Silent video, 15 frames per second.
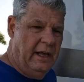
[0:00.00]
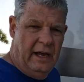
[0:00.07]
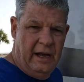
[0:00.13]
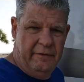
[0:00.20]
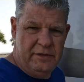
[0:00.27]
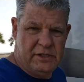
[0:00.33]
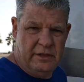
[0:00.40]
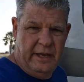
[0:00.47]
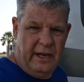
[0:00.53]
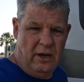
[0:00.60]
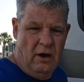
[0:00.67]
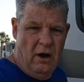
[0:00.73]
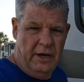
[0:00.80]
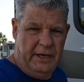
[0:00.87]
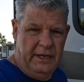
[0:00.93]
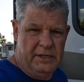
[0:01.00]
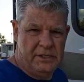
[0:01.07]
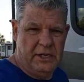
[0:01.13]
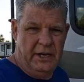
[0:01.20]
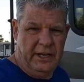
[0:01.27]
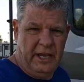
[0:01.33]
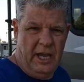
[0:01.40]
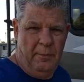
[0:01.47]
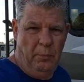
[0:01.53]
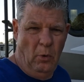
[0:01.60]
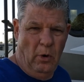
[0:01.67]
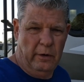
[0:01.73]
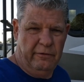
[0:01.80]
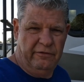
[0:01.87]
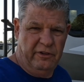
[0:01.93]
Obviously that caulking is going to keep
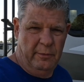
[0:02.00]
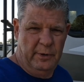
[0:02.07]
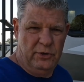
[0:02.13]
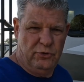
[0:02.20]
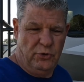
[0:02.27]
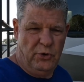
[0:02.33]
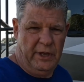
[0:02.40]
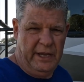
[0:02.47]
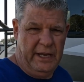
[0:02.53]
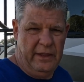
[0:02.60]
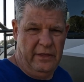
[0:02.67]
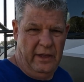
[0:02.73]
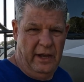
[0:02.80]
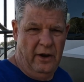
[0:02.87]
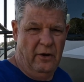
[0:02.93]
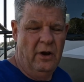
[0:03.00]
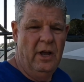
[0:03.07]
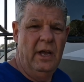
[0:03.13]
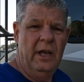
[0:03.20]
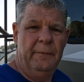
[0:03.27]
water from intruding in there.